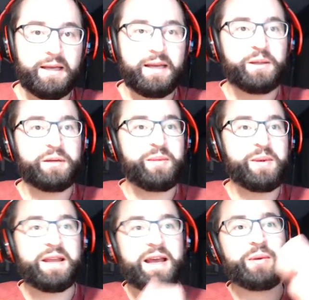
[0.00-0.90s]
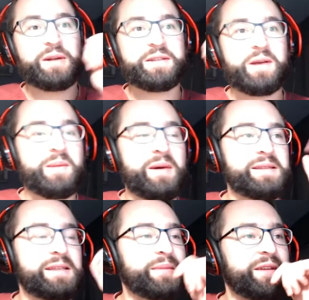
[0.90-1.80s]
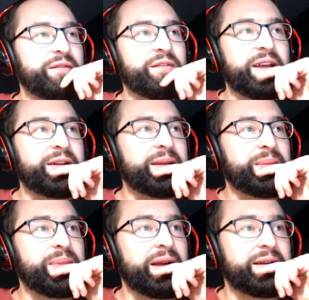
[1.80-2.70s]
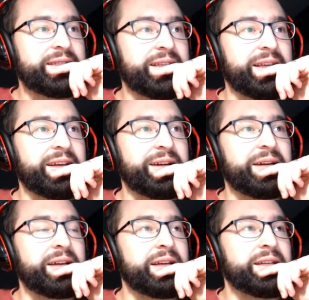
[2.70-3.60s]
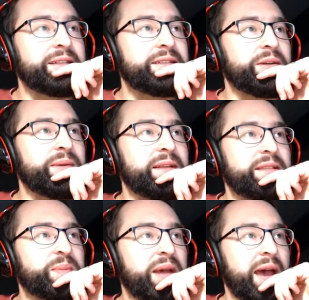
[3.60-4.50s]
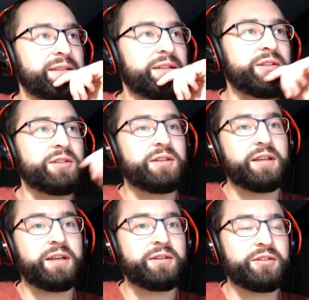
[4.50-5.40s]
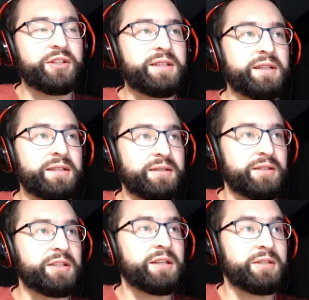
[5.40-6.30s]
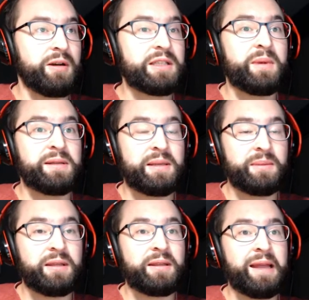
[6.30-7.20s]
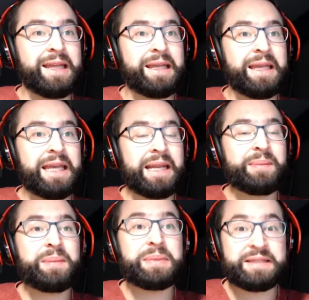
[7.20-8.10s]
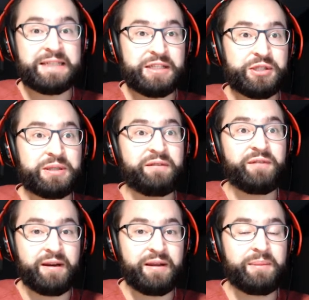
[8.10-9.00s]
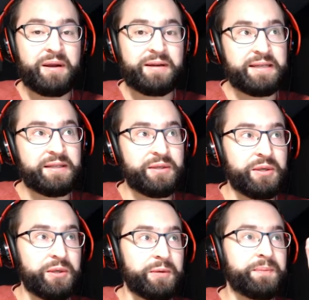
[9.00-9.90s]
Hello, everybody. I want to talk about something very embarrassing here. So, in this passage here, Jesus talks about something that can be potentially very embarrassing to you.